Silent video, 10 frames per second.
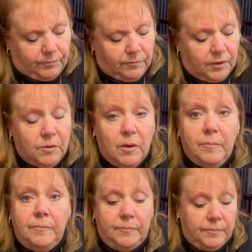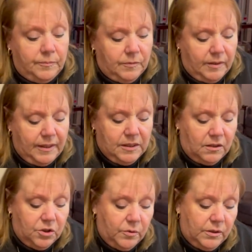You want, I guess I'll
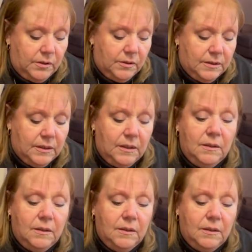do it. Let's see.